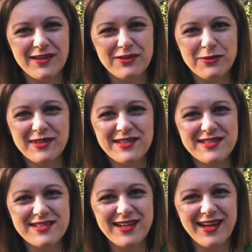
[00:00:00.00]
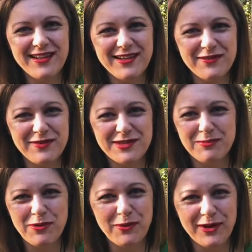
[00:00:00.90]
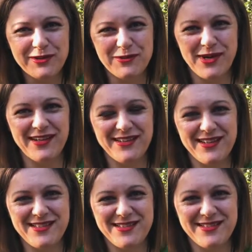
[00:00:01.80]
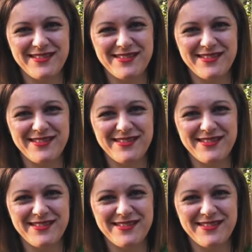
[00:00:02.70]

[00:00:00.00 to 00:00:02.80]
to understand the invisible world around us.